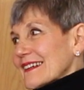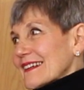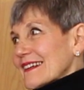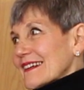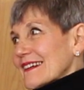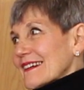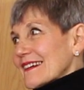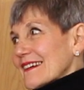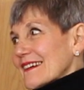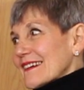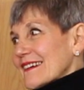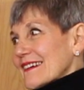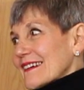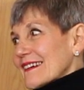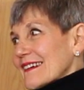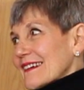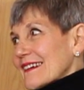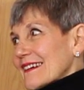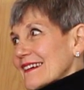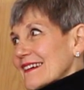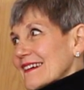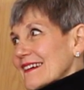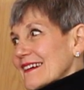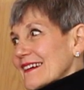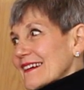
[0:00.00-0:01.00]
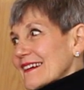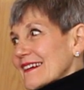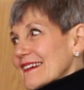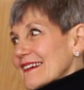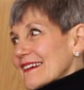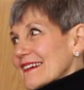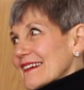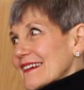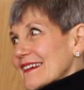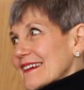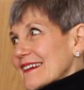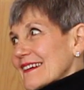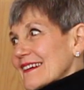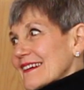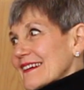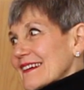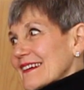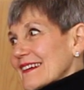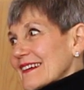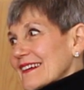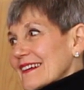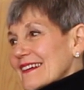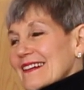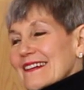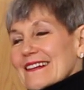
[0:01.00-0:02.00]

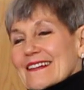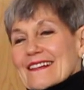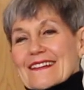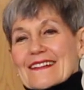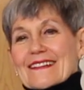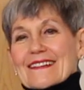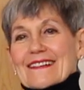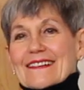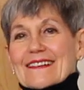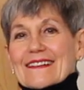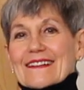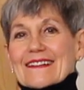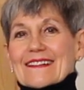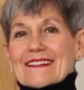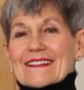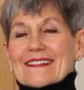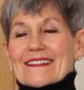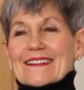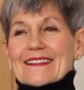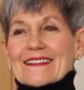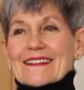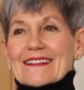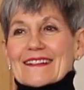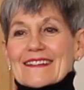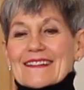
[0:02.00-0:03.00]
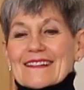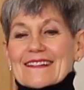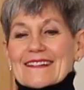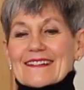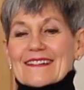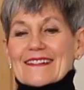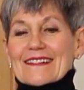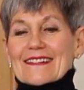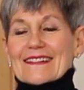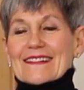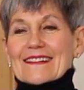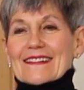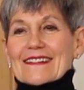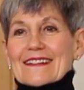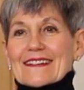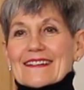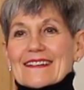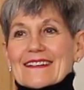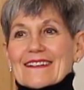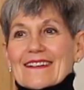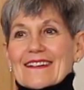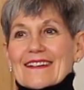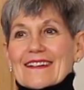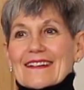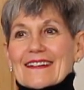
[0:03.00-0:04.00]

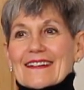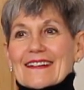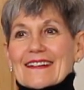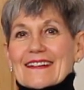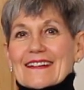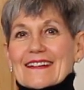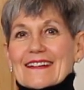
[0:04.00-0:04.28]
No words are spoken by the person on screen.